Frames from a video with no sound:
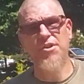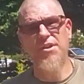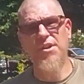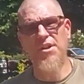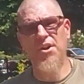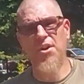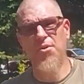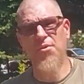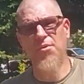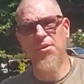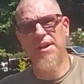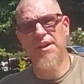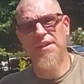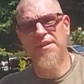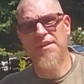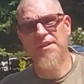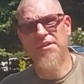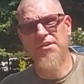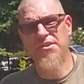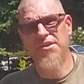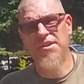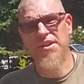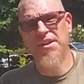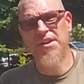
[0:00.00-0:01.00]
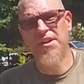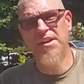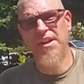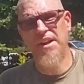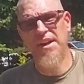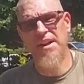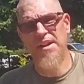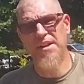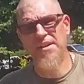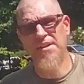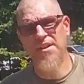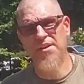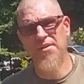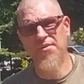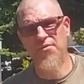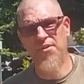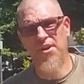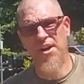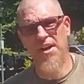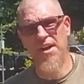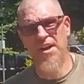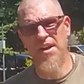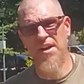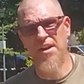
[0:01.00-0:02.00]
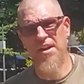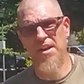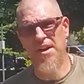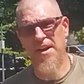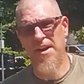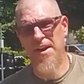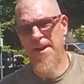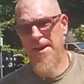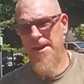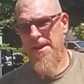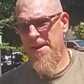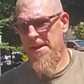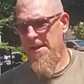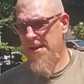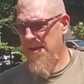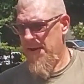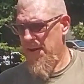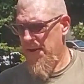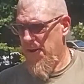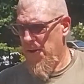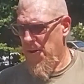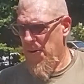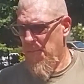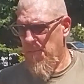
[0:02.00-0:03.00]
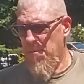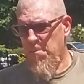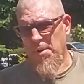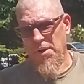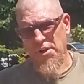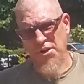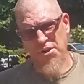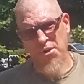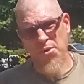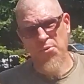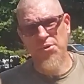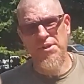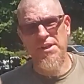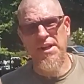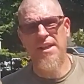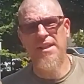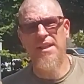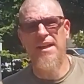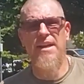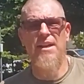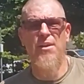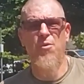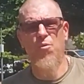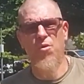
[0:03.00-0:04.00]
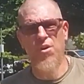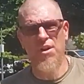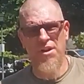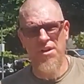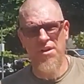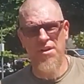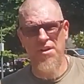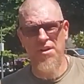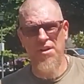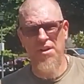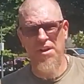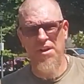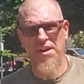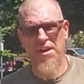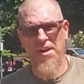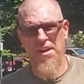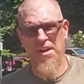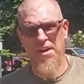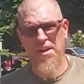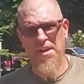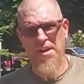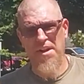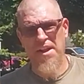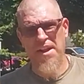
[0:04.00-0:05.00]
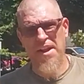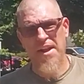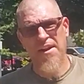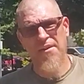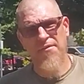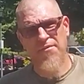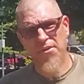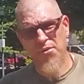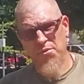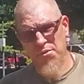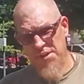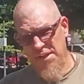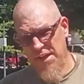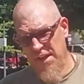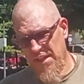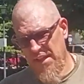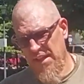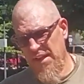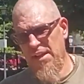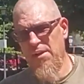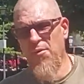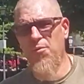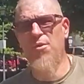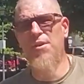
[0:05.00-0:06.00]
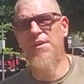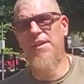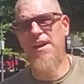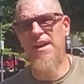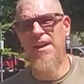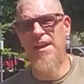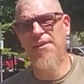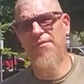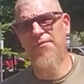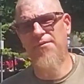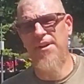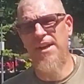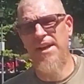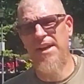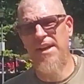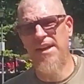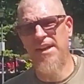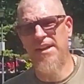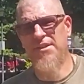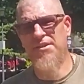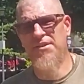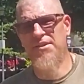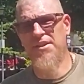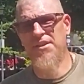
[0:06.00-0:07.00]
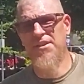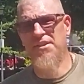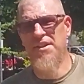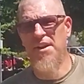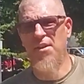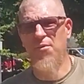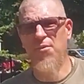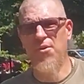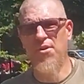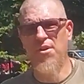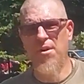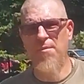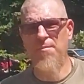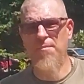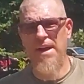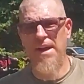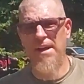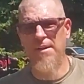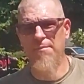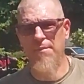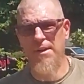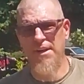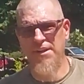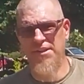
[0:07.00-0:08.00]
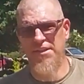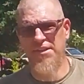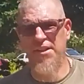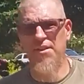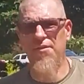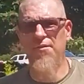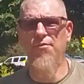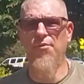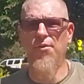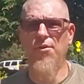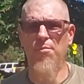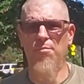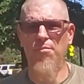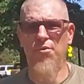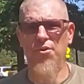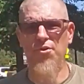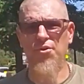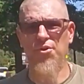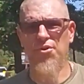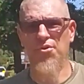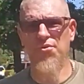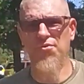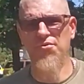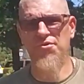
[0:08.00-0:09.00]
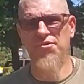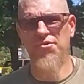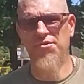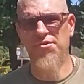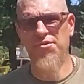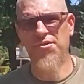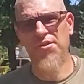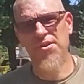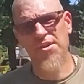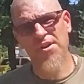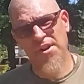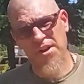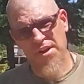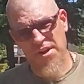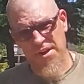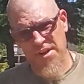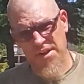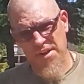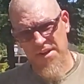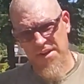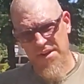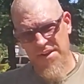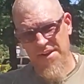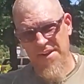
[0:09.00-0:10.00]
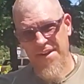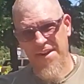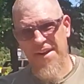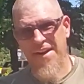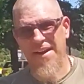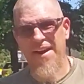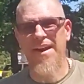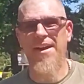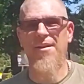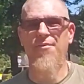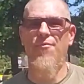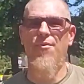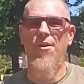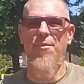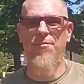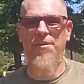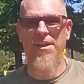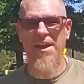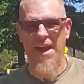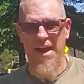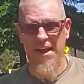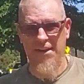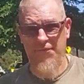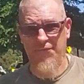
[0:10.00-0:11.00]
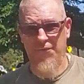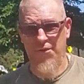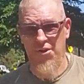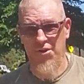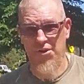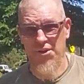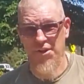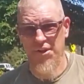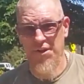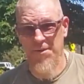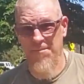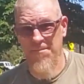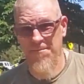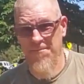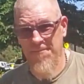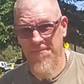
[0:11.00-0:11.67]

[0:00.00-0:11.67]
you to go get this done, get it done right, but don't tell anyone. If you tell anyone that I financed this, I will come back myself with a bulldozer and rip the asphalt up.